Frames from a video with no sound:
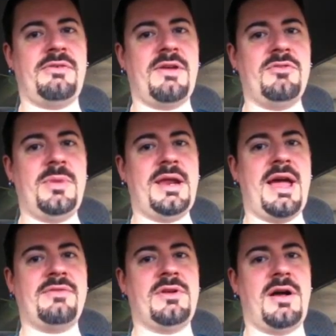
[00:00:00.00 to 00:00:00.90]
Everybody
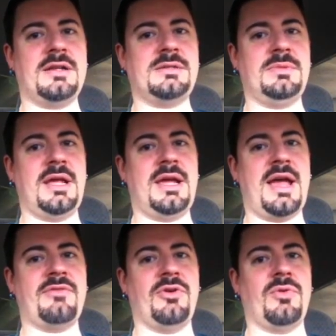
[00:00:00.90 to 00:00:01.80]
have an awesome day.
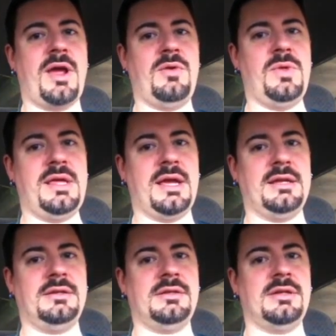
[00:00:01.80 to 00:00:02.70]
Have a great weekend.